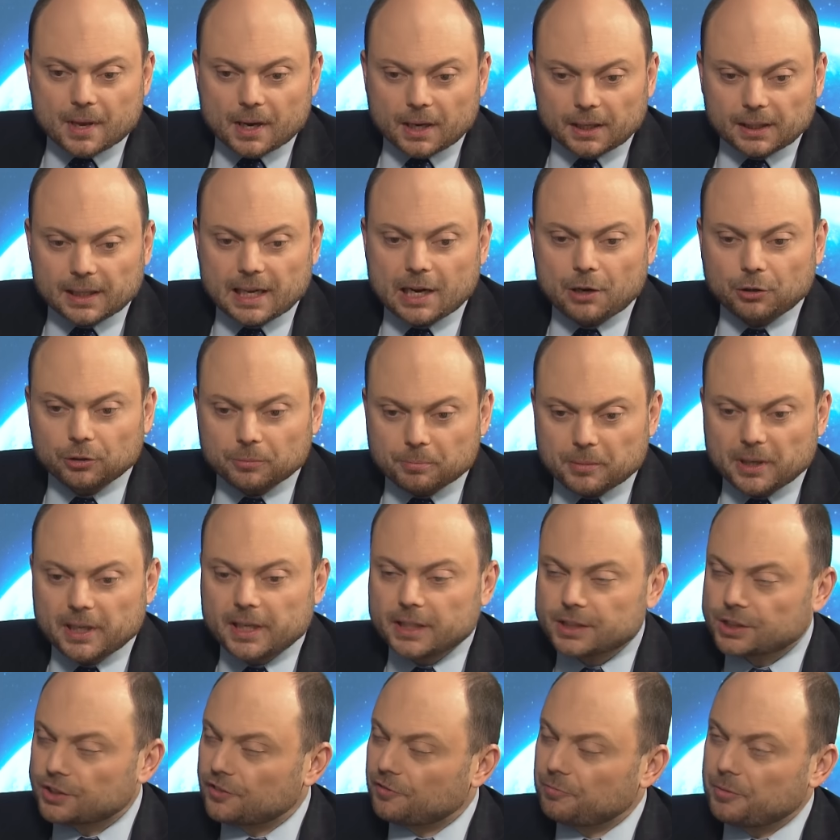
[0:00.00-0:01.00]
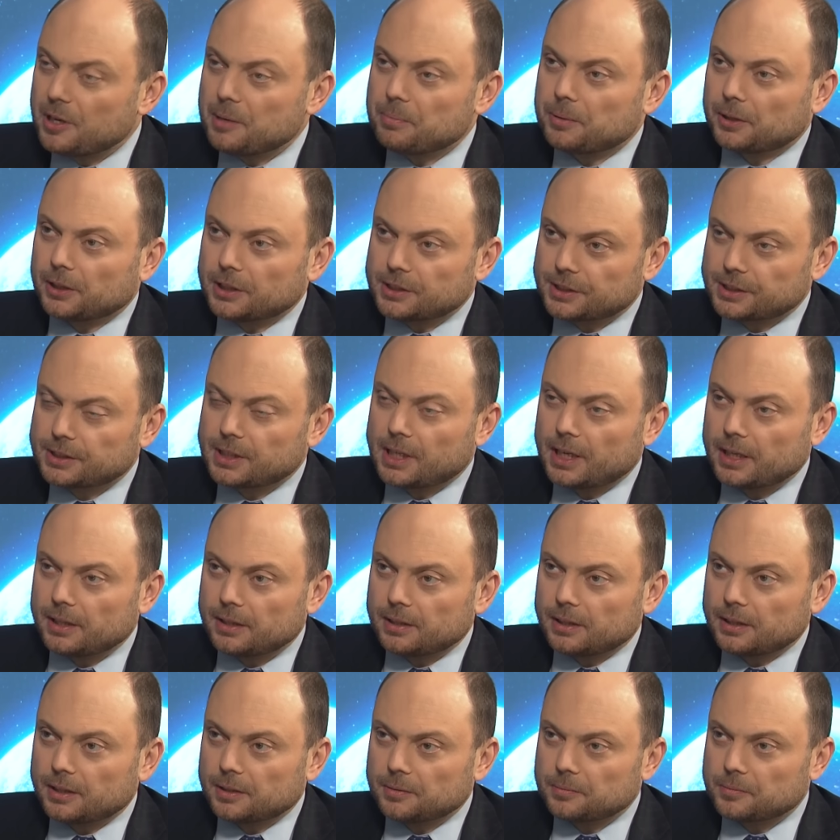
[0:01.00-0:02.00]
allowed millions of people
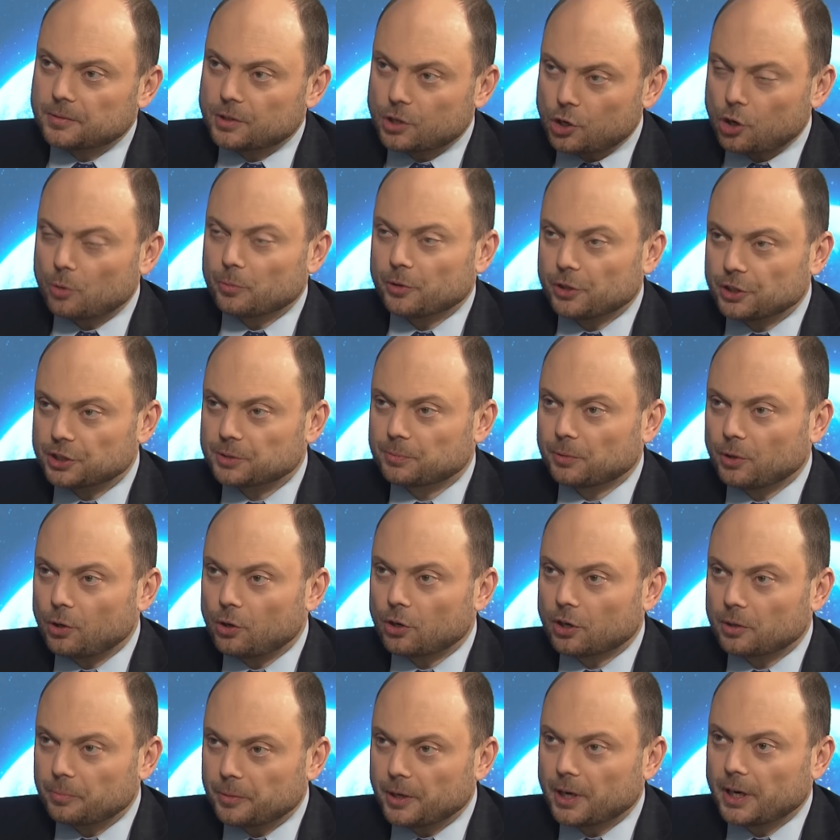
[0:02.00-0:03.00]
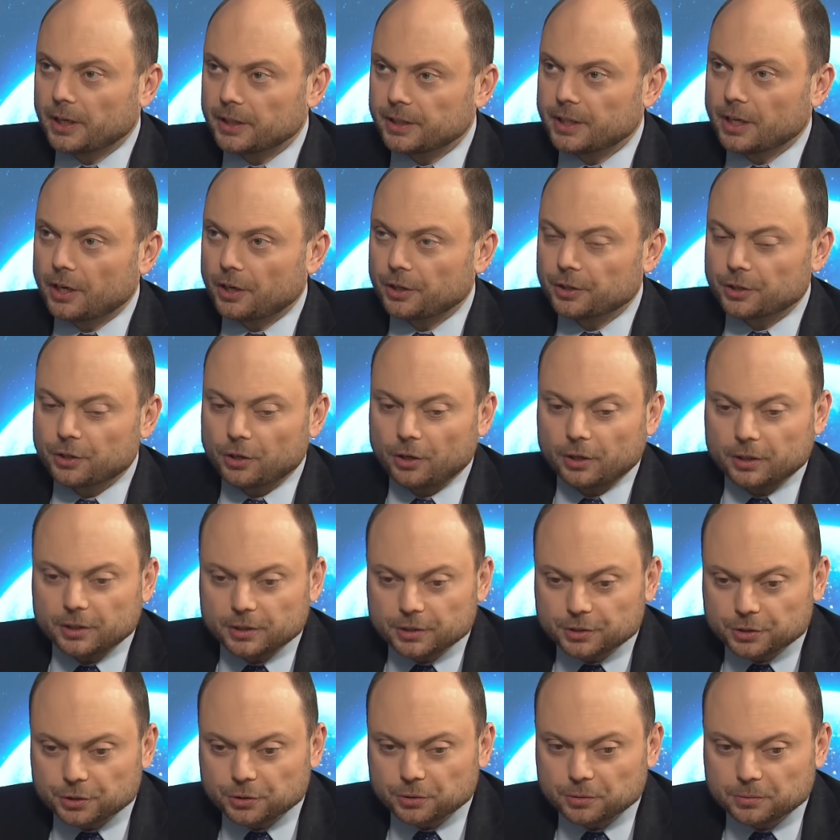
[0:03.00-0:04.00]
inside the communist bloc behind the Iron
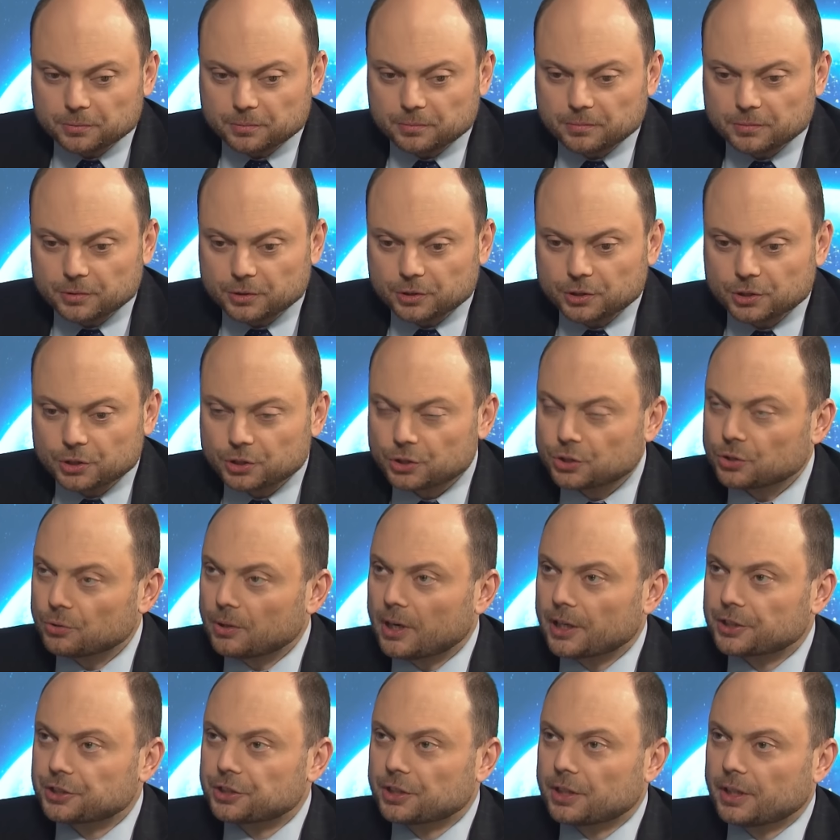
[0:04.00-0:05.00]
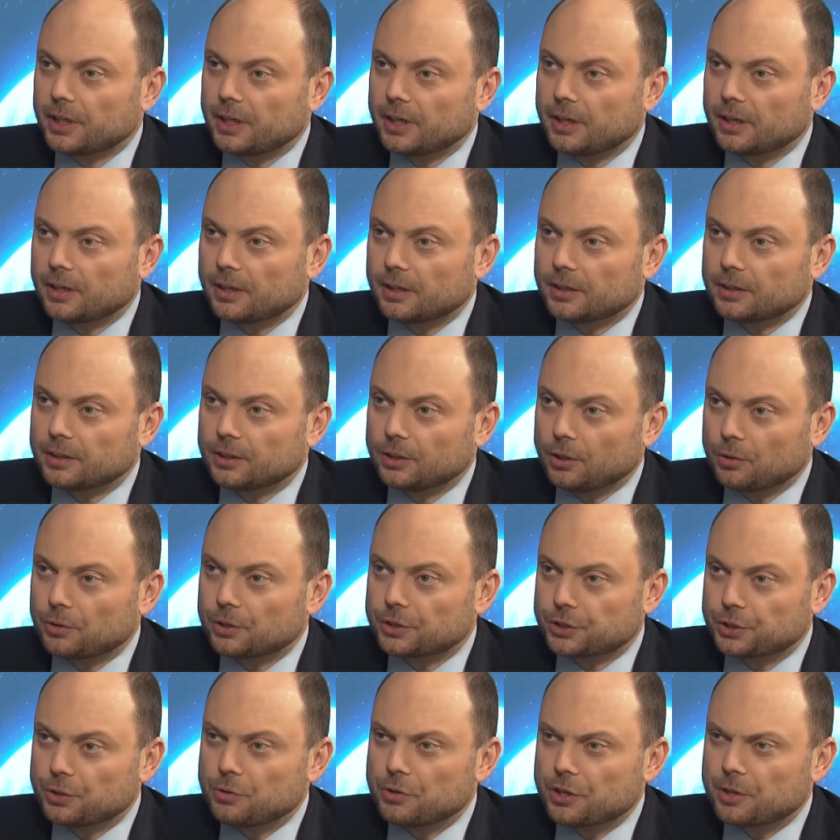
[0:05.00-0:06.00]
Curtain to actually know
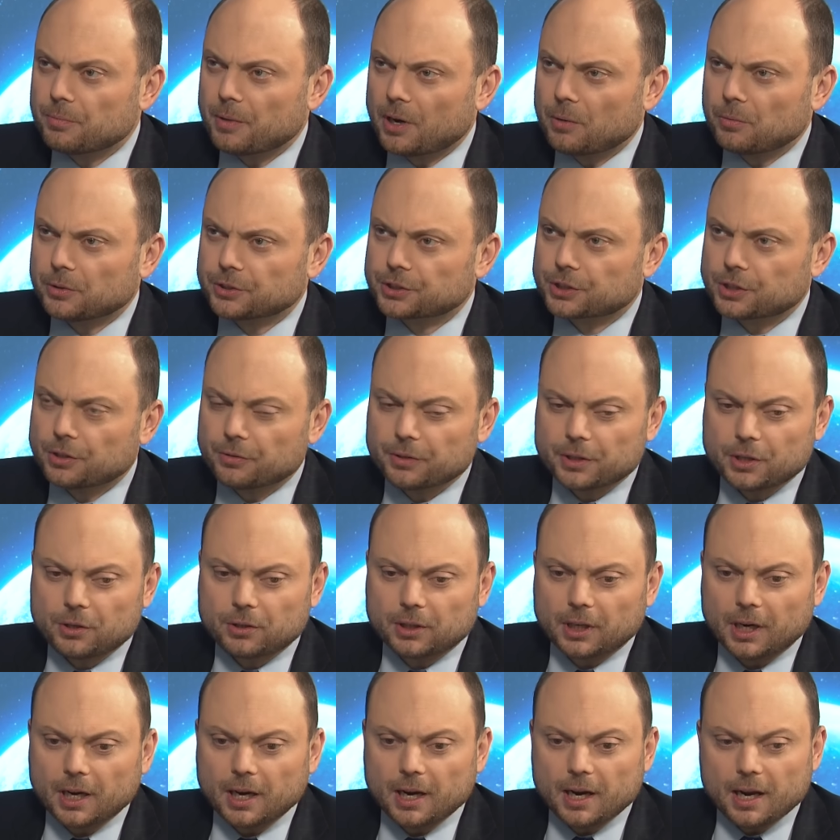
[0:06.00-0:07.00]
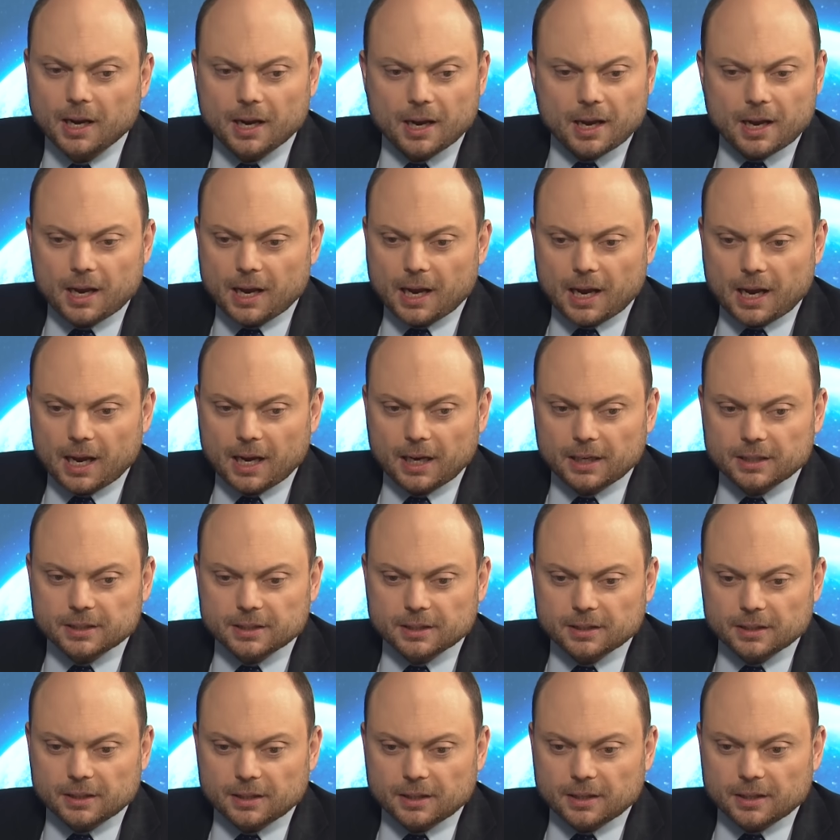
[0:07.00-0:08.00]
the truth about what's going on.
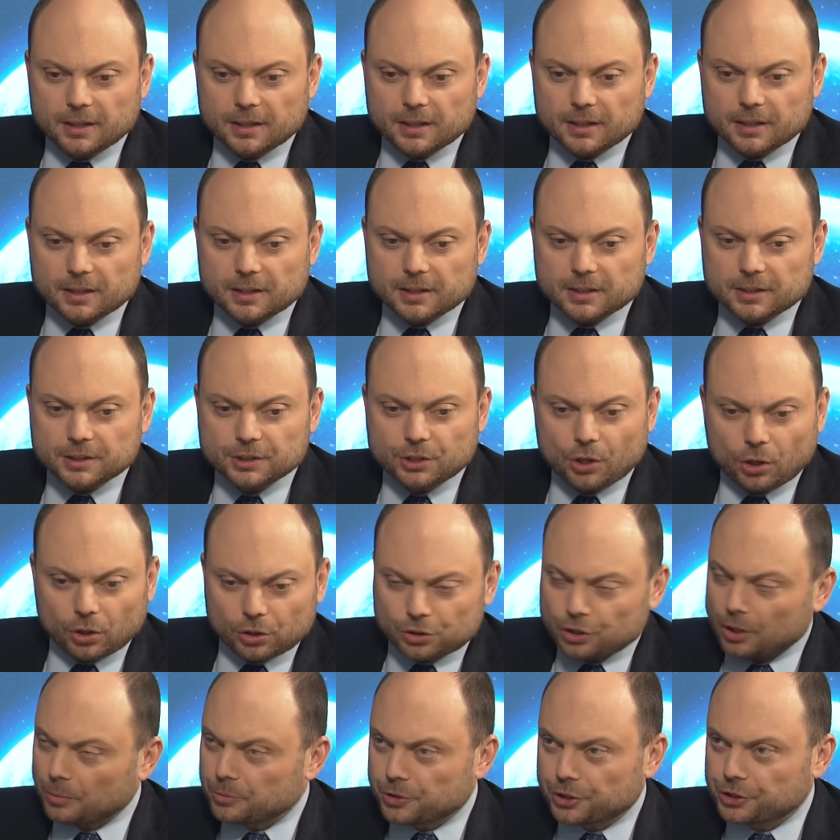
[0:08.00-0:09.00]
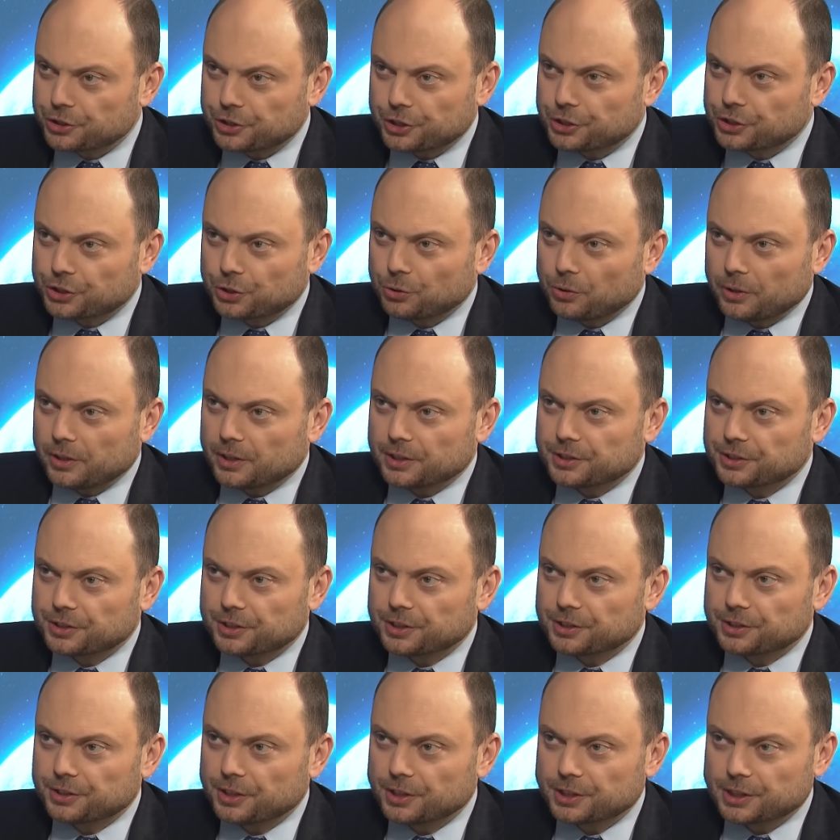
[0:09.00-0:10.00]
And Donald Trump just destroyed this
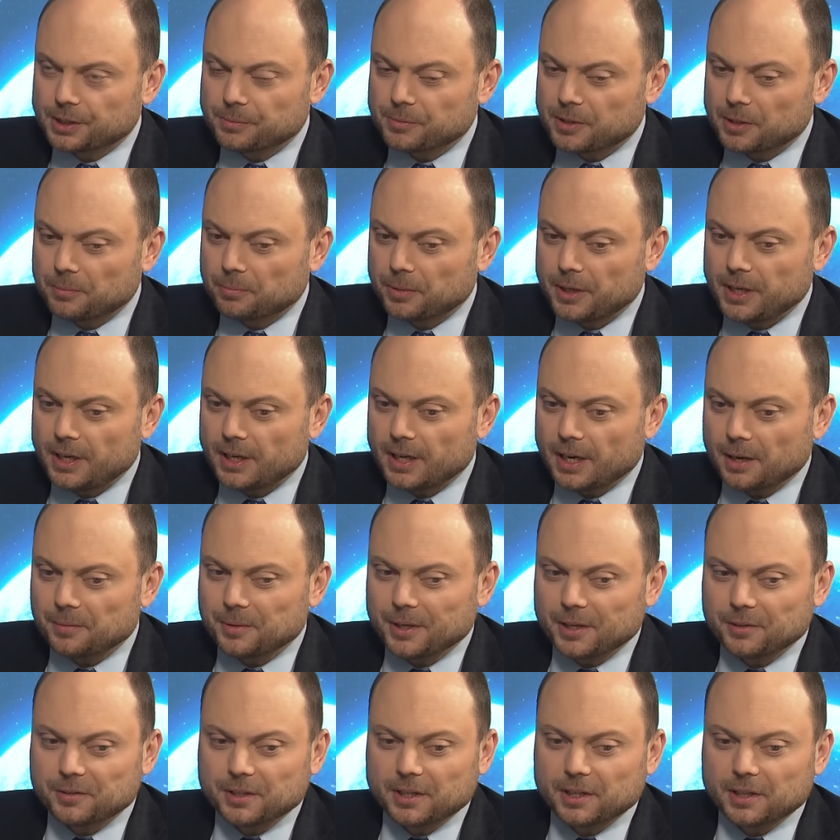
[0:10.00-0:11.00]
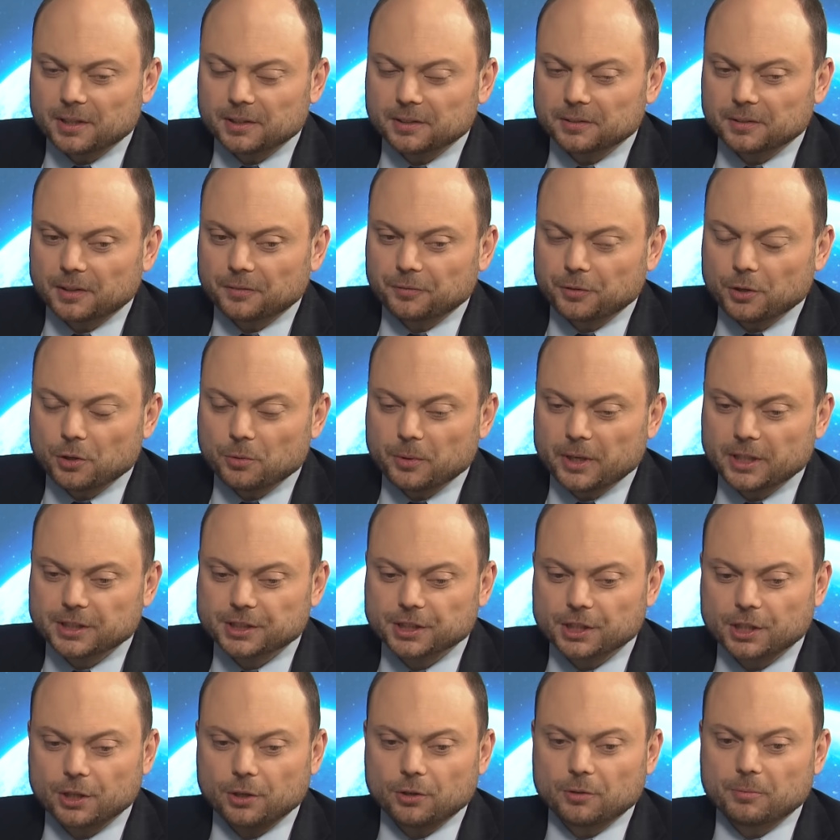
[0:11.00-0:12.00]
system completely. I mean, a few
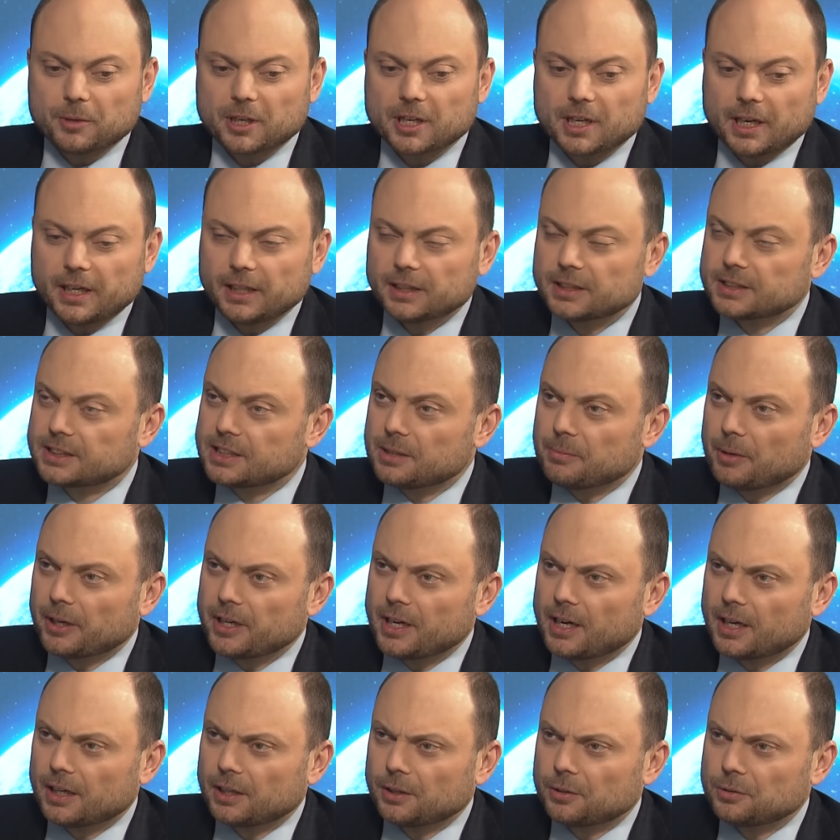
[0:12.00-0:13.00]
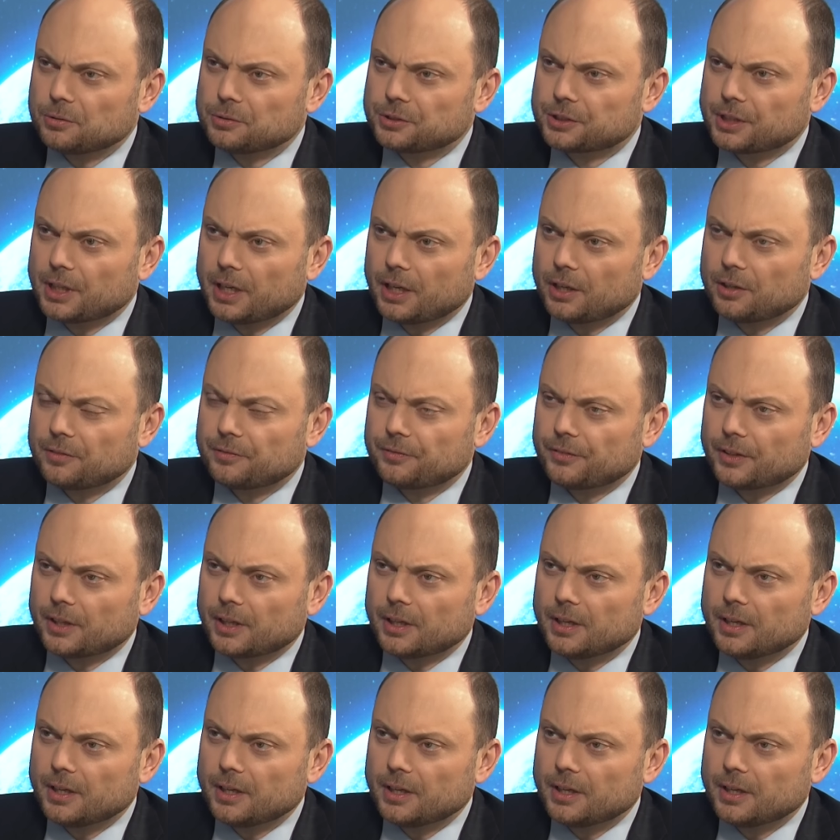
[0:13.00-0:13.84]
weeks ago, Margarita Simonyan, who's the head of